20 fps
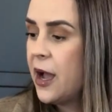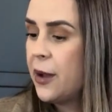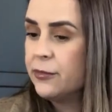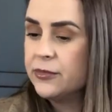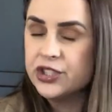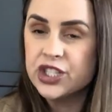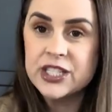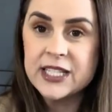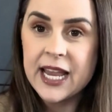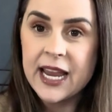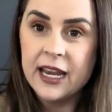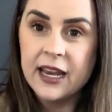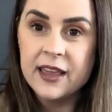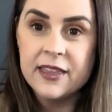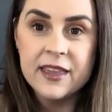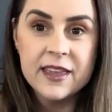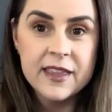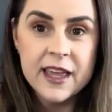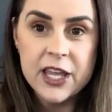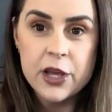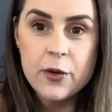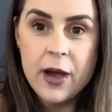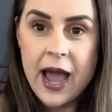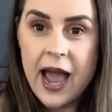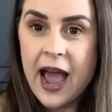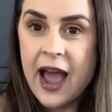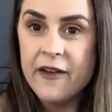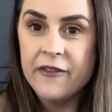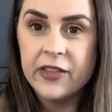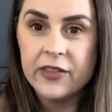just anything that you
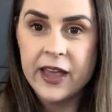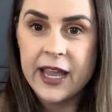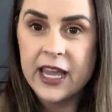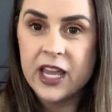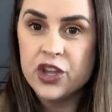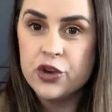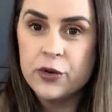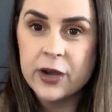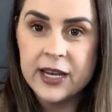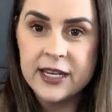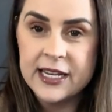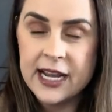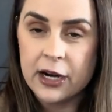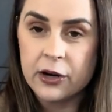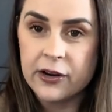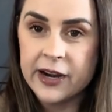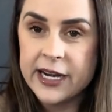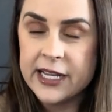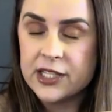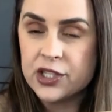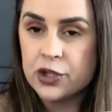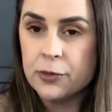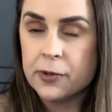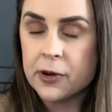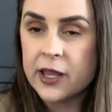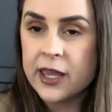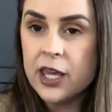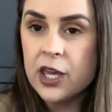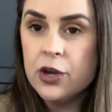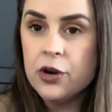have, and like you can decorate it super
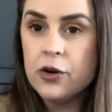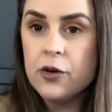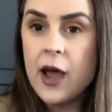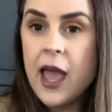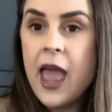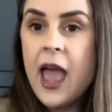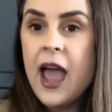cute.